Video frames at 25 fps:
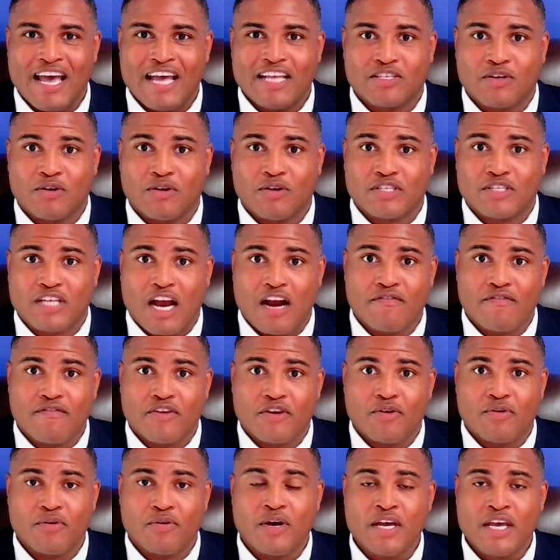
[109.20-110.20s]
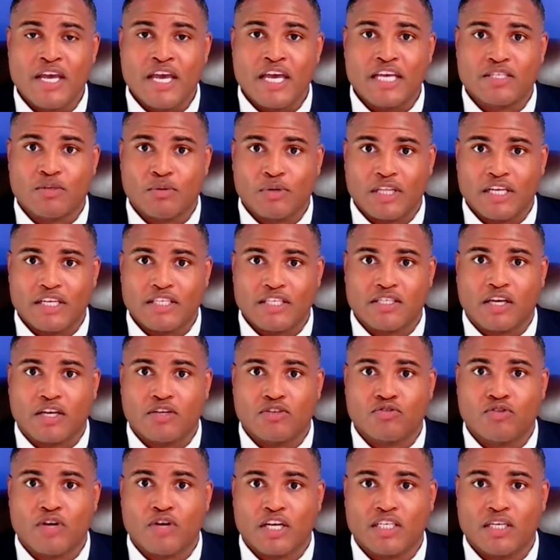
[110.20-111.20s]
And so it's our view, as it relates to
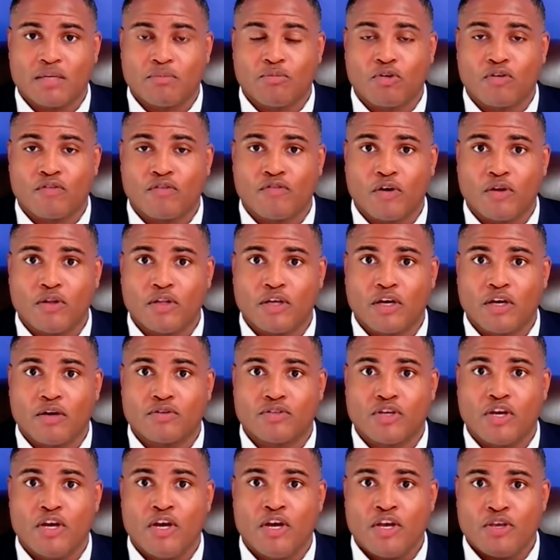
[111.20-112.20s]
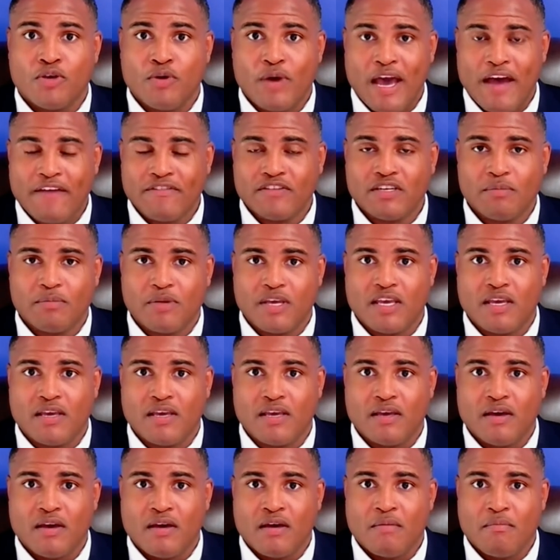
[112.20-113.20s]
constructing portfolios, you have to
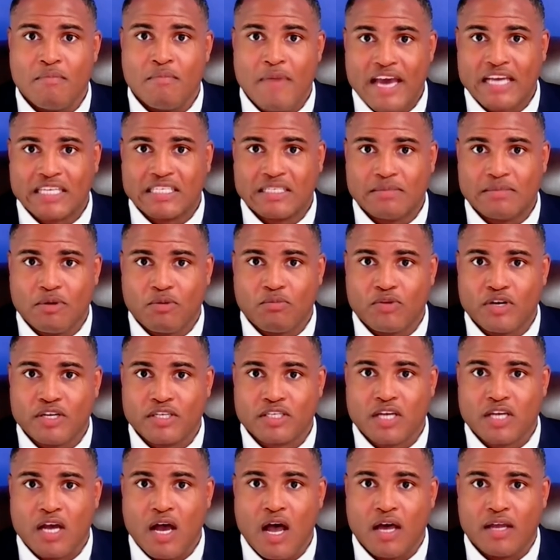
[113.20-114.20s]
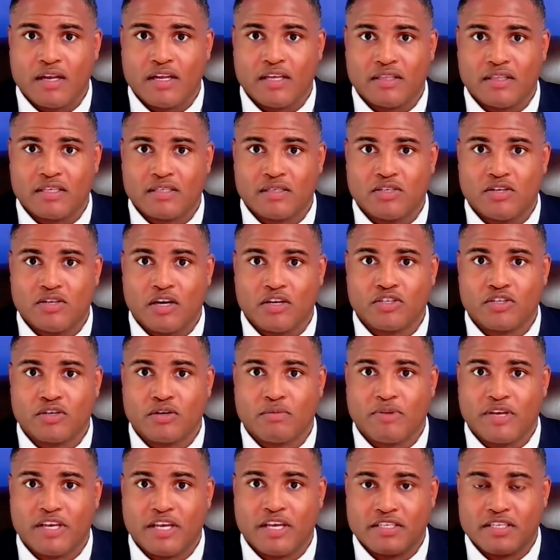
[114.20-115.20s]
be maximum risk on at this
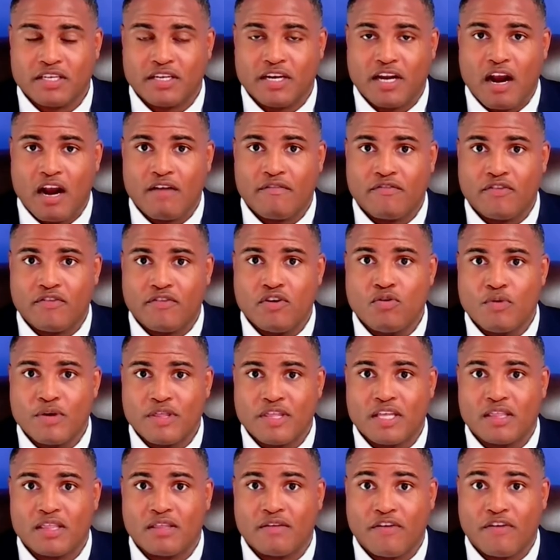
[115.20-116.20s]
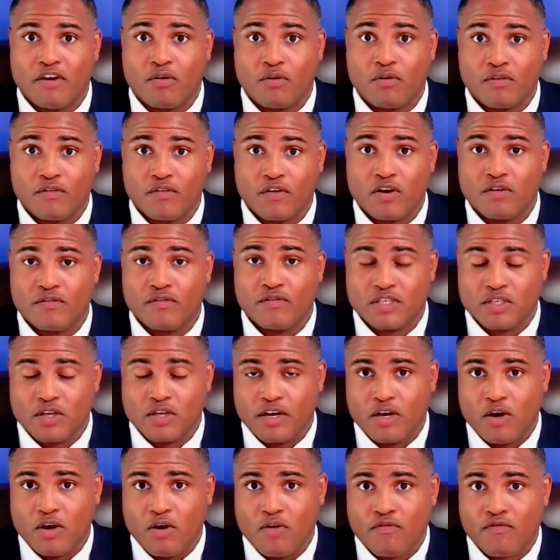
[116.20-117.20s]
juncture, because in our view, we think the Federal Reserve is
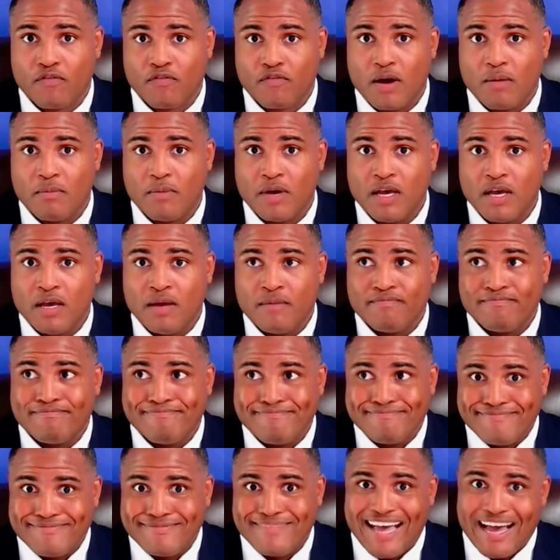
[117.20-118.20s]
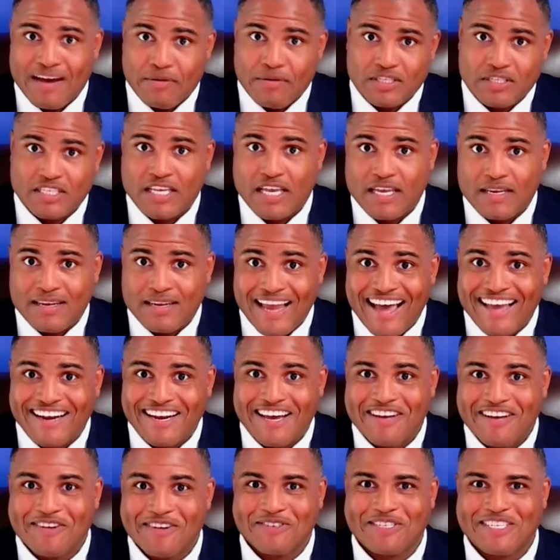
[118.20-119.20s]
going to go from, I would say,
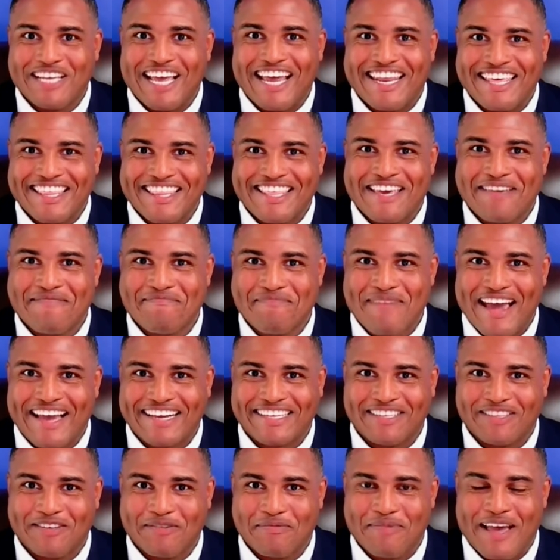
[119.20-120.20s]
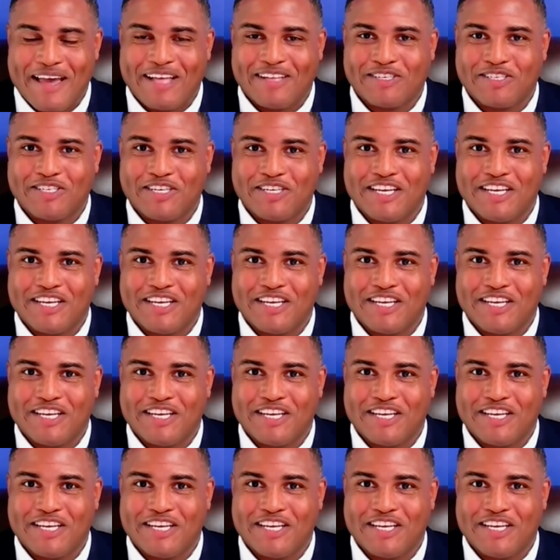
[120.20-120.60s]
not understanding the impact that their balance